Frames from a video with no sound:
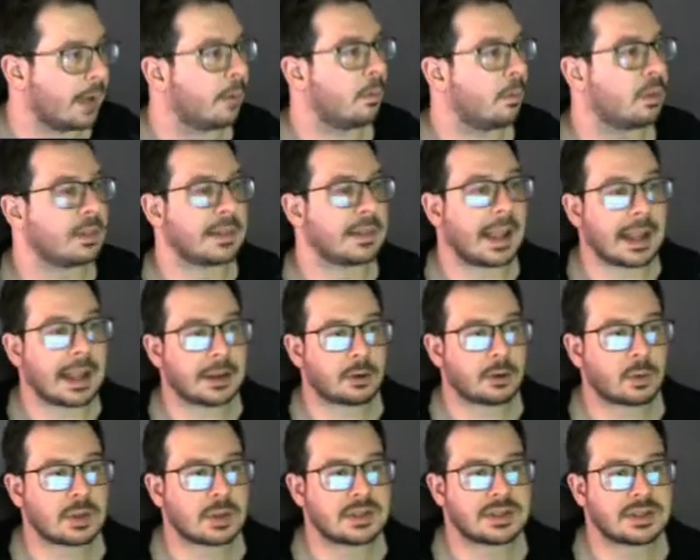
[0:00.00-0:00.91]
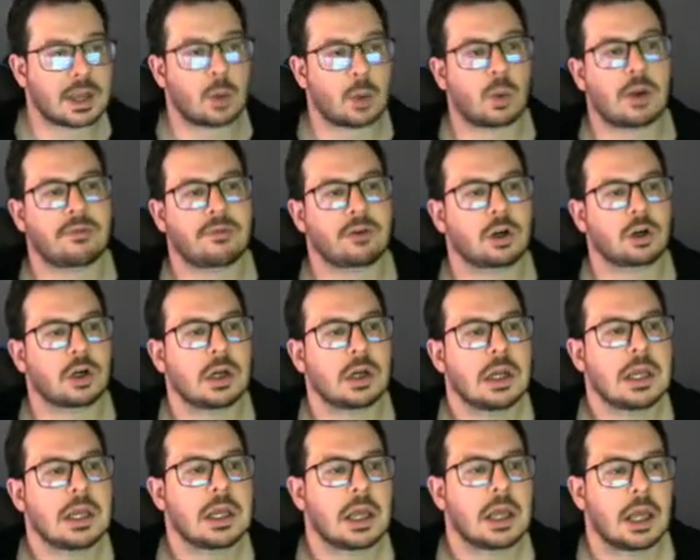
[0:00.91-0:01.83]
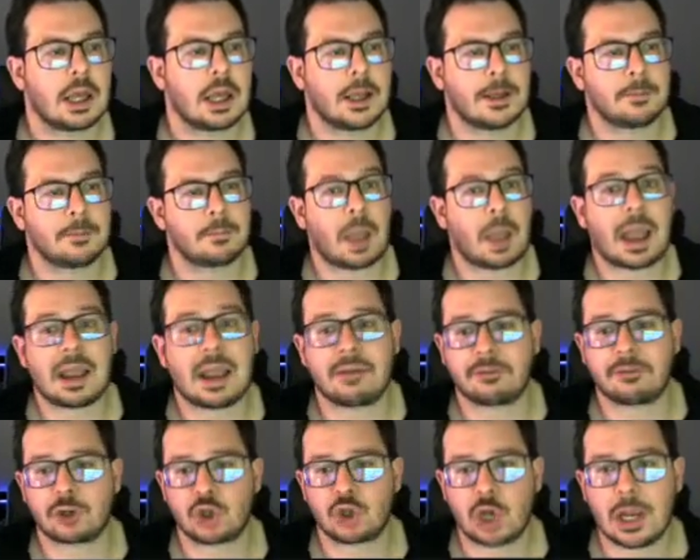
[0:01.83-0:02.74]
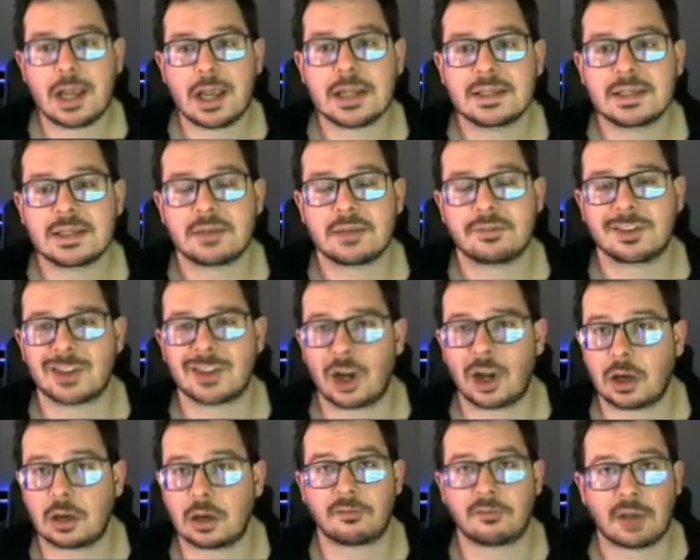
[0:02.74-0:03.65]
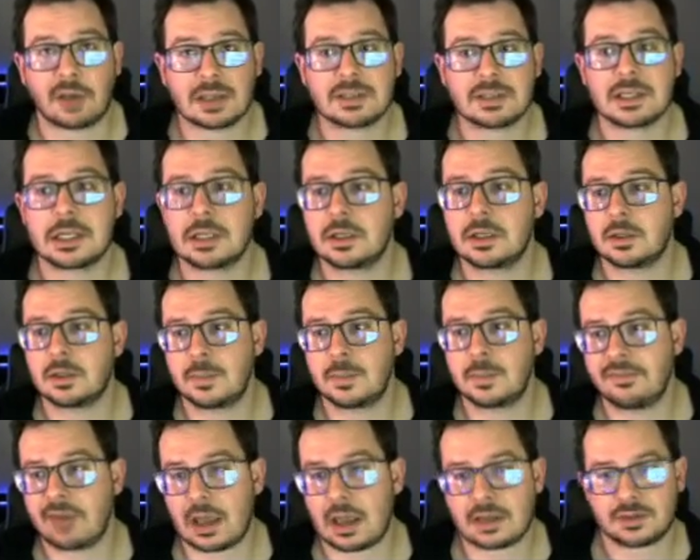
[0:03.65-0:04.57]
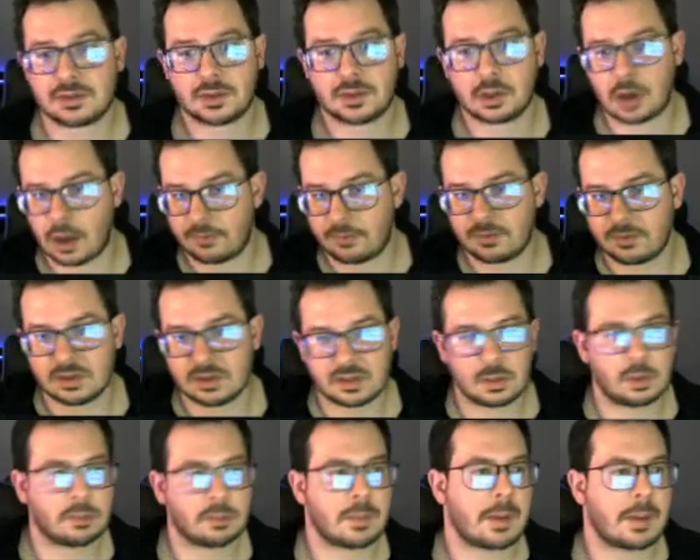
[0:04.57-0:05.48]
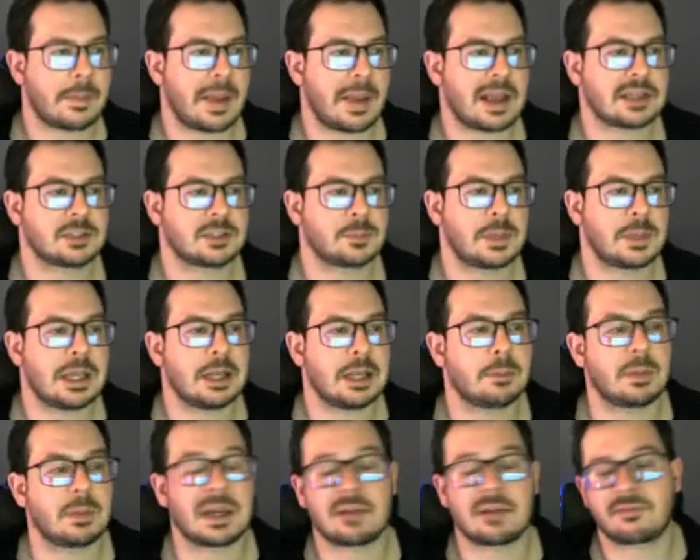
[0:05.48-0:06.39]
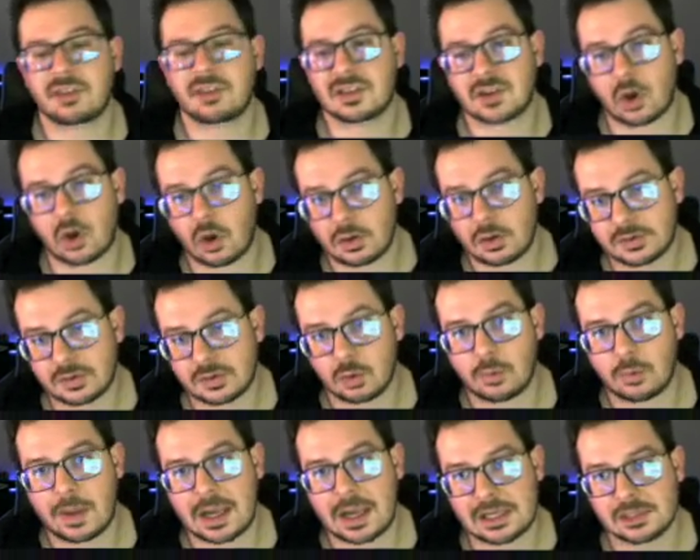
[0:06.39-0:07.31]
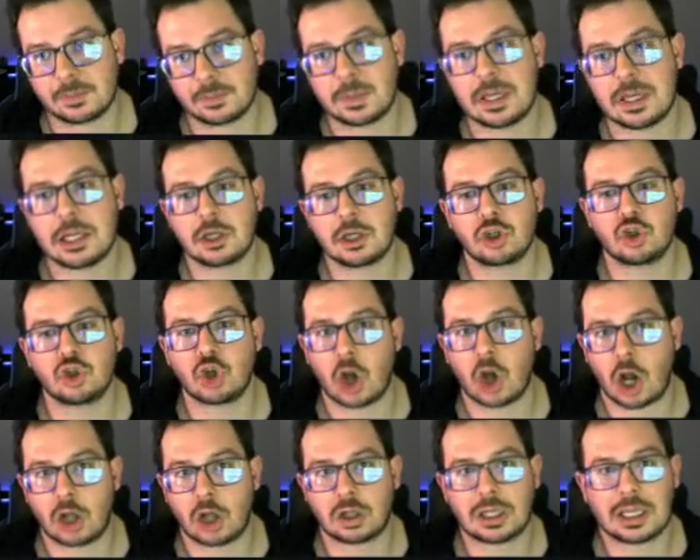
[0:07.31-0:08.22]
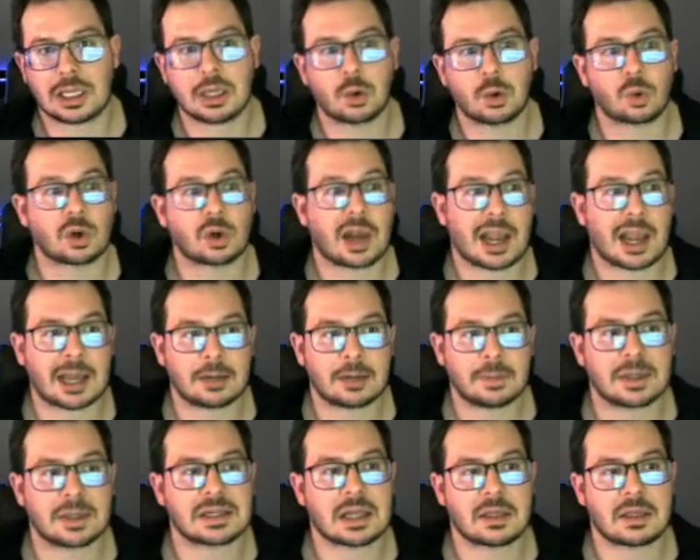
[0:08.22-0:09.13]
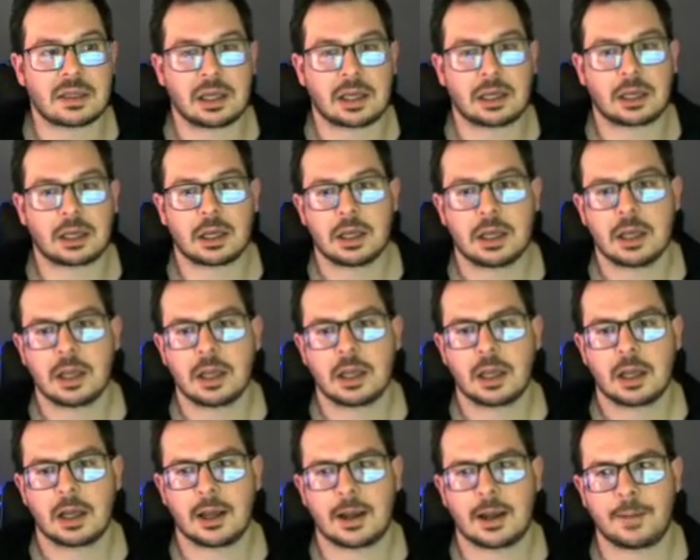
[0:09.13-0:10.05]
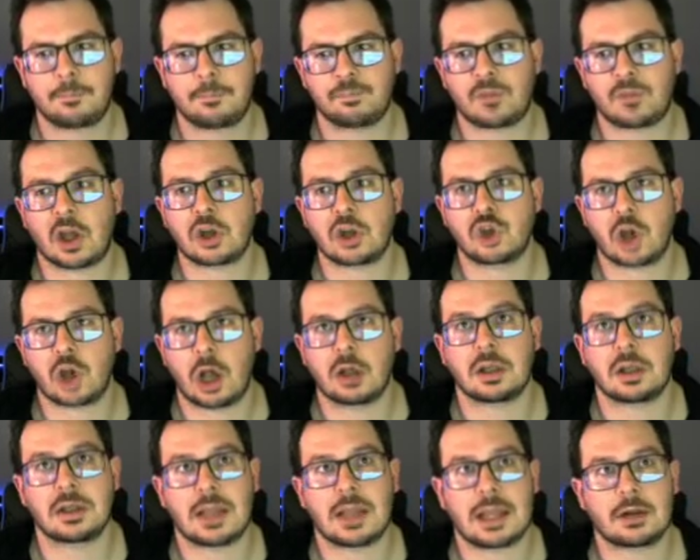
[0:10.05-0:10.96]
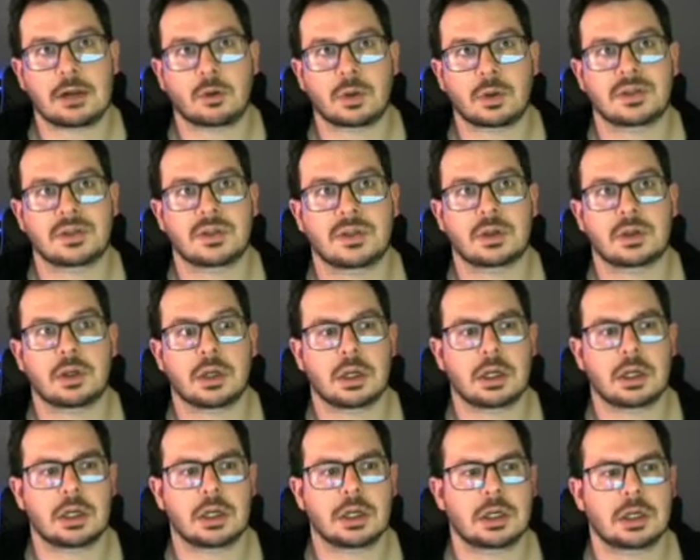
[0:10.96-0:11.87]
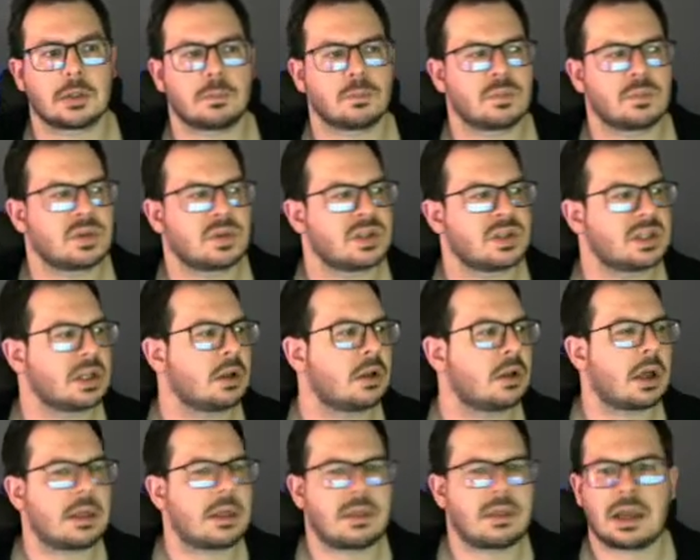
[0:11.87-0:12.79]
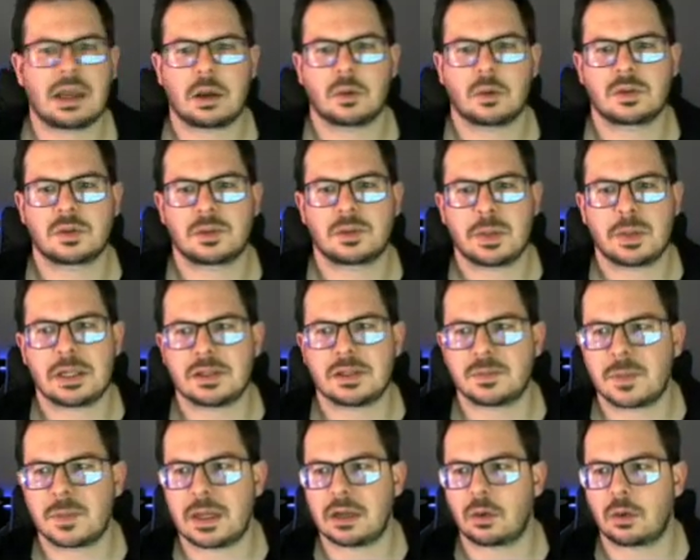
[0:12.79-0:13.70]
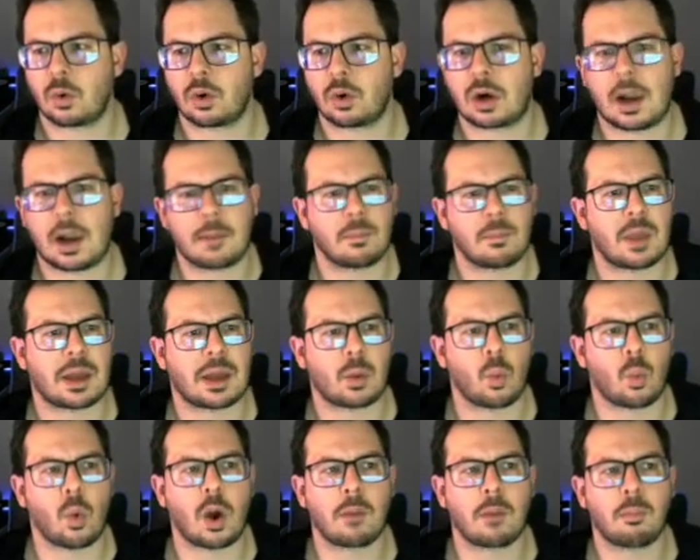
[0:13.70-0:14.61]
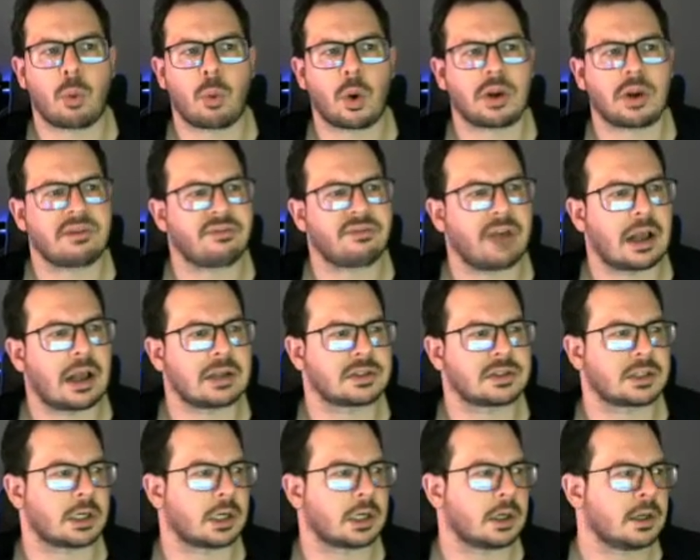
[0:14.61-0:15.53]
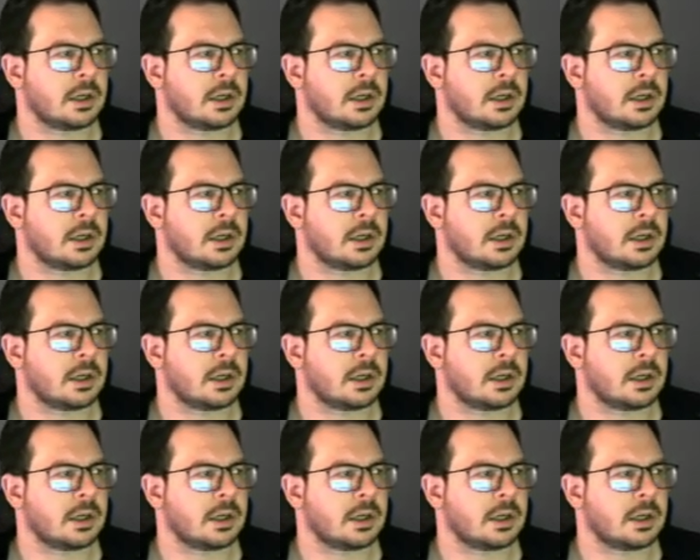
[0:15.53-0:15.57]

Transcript: Landorus, however, I have a chance if it's uninvested to be faster, obviously with my max speed, but if it's also max speed, Jolly or Adamant, I think a Jolly Landorus still, I think, outspeeds me, or I'm like 1 point faster.